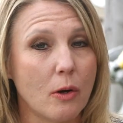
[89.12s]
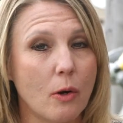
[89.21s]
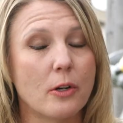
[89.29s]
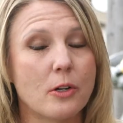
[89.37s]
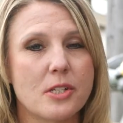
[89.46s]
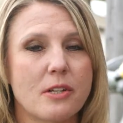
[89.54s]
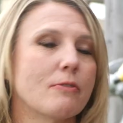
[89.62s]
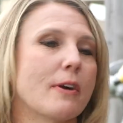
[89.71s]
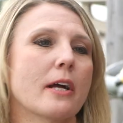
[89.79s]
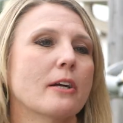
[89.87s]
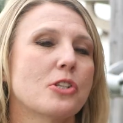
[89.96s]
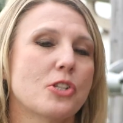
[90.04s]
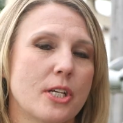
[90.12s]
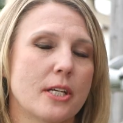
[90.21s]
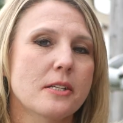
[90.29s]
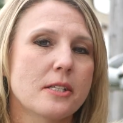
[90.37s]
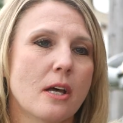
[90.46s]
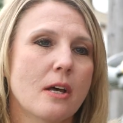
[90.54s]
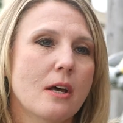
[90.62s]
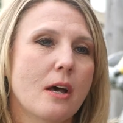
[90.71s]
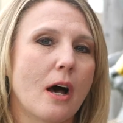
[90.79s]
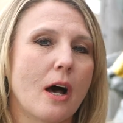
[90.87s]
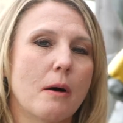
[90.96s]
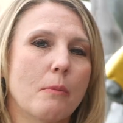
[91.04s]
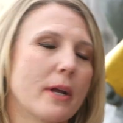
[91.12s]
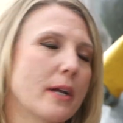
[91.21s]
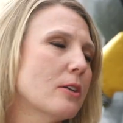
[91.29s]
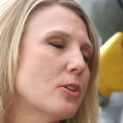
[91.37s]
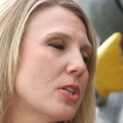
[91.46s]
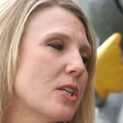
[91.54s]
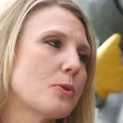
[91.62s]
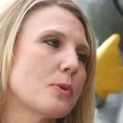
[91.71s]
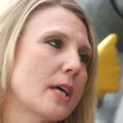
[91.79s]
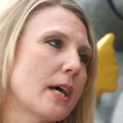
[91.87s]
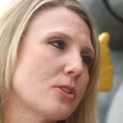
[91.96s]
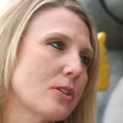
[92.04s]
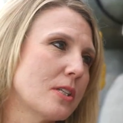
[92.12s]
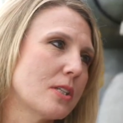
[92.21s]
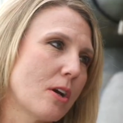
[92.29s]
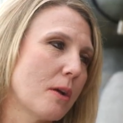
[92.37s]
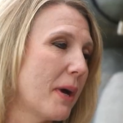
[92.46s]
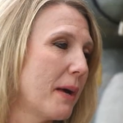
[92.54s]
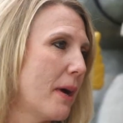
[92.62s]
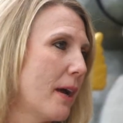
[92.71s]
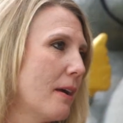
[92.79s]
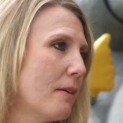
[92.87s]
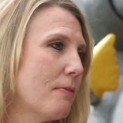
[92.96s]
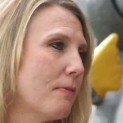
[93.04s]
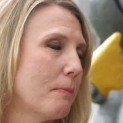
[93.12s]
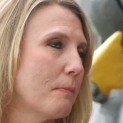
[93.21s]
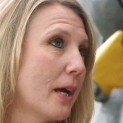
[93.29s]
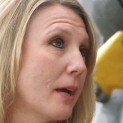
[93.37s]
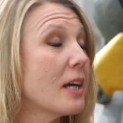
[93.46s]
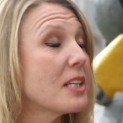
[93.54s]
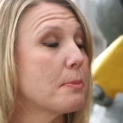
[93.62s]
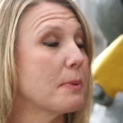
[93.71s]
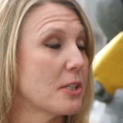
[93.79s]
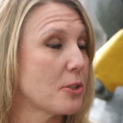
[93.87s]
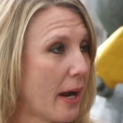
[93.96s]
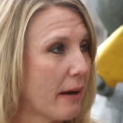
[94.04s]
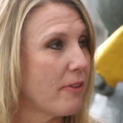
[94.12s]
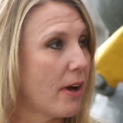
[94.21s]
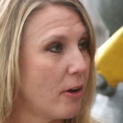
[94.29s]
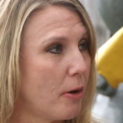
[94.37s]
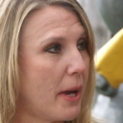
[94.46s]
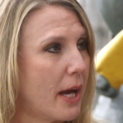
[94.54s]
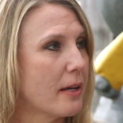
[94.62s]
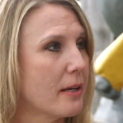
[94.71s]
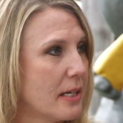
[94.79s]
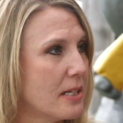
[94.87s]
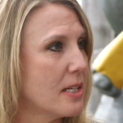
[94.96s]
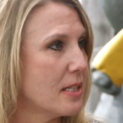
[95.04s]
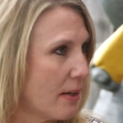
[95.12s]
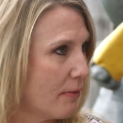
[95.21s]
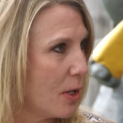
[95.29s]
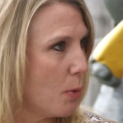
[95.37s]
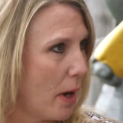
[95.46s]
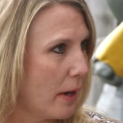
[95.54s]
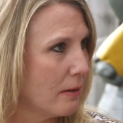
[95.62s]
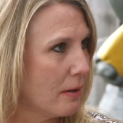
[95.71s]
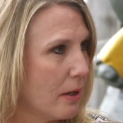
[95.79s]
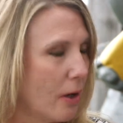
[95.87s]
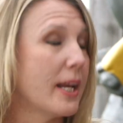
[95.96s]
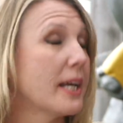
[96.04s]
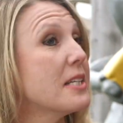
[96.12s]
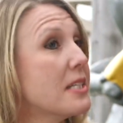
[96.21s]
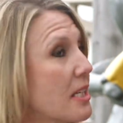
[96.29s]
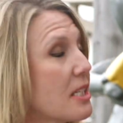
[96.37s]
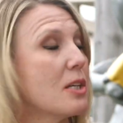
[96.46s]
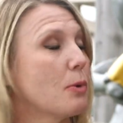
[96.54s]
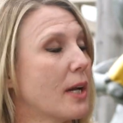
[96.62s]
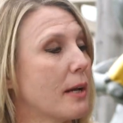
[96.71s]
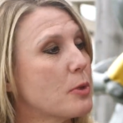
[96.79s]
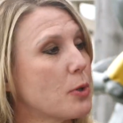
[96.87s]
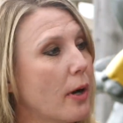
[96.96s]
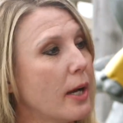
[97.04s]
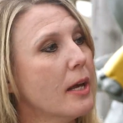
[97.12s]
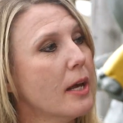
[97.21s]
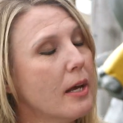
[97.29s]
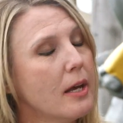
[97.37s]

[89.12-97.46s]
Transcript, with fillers: owners of Renard's Cheese. Um, Renard's Cheese was actually started by my my husband's grandfather back in 1971 or 1961. I'm sorry.